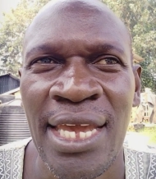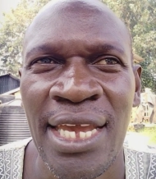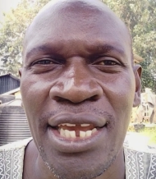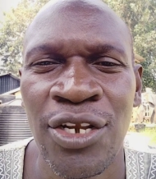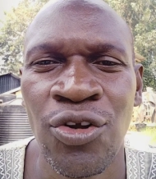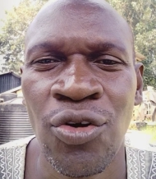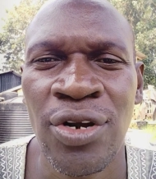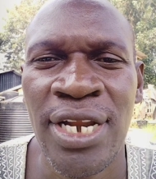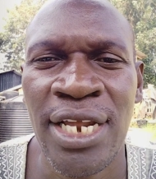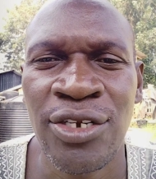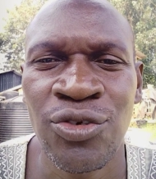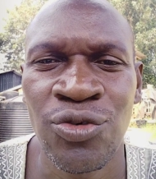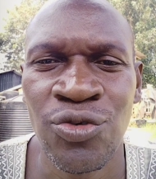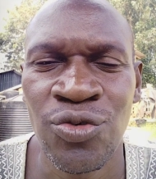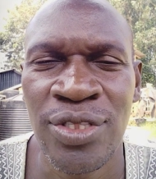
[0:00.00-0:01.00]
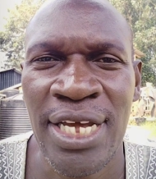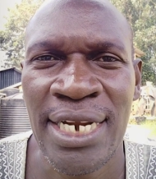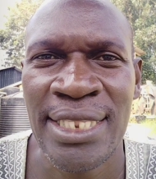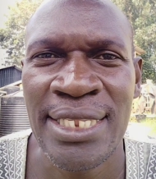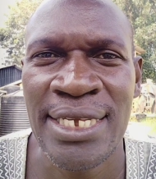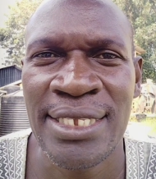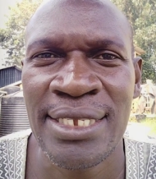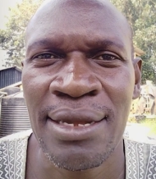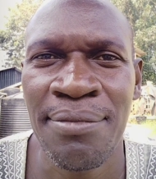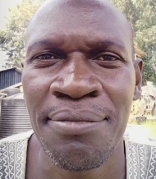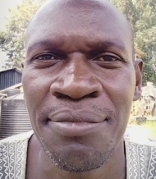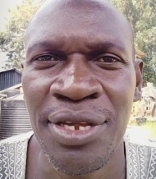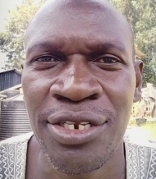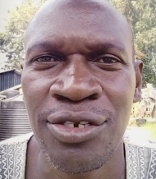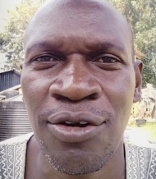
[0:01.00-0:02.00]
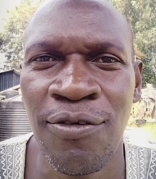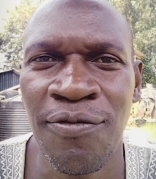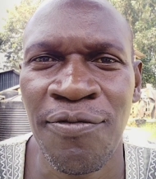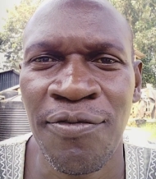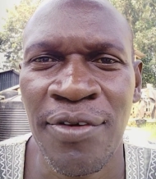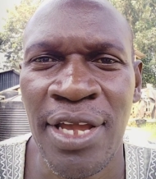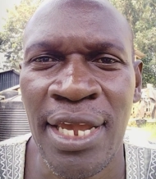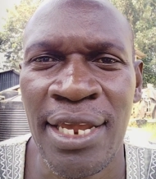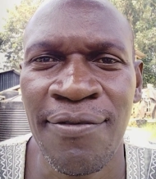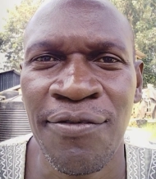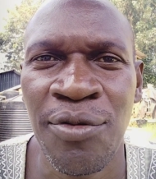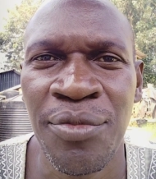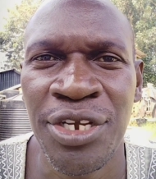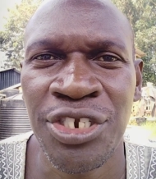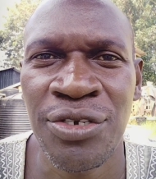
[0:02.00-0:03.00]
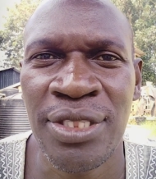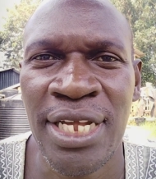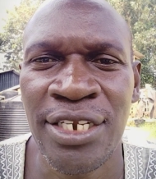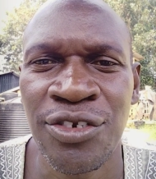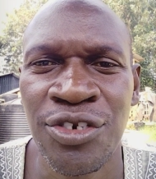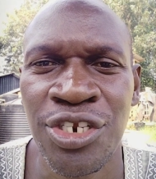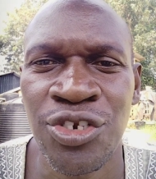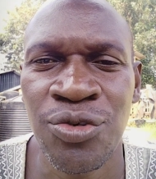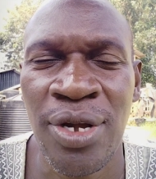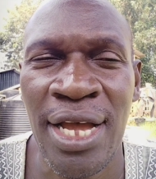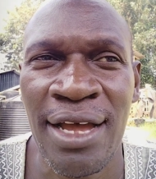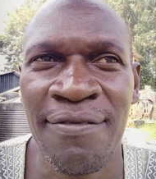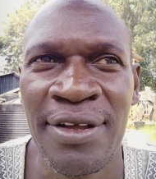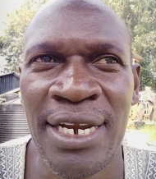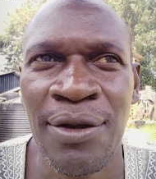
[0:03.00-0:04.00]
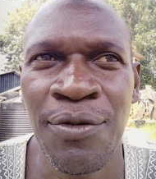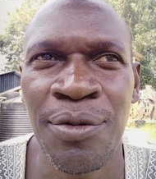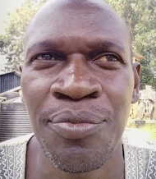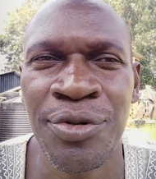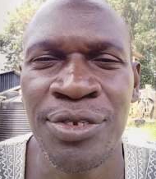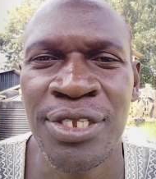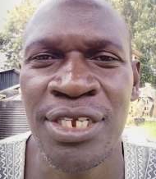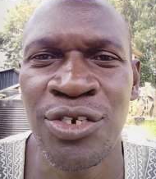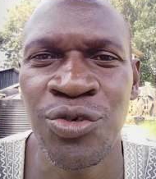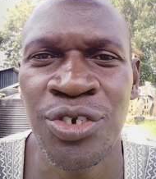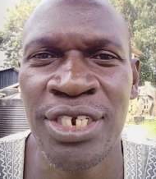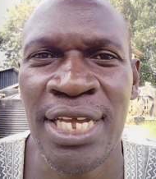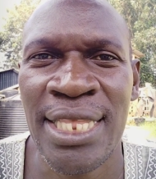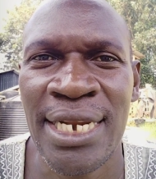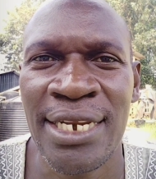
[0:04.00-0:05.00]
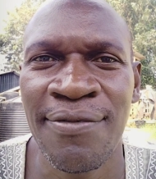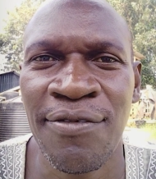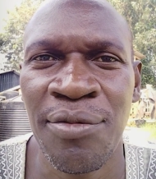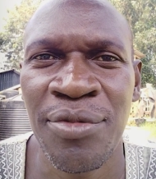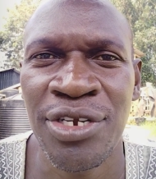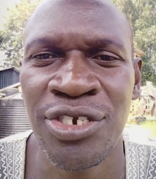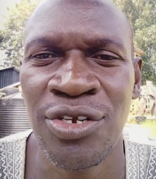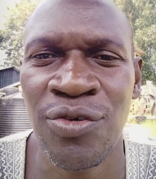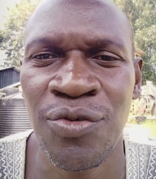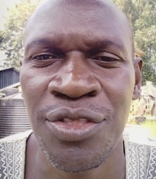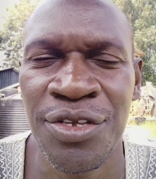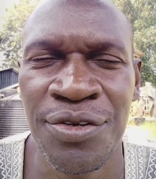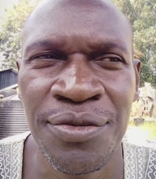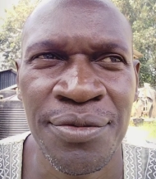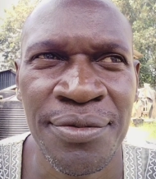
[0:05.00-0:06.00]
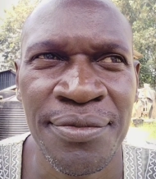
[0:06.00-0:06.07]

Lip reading: In order to do that, there's some bit of information that you need to have, and I will proceed to share that information with you.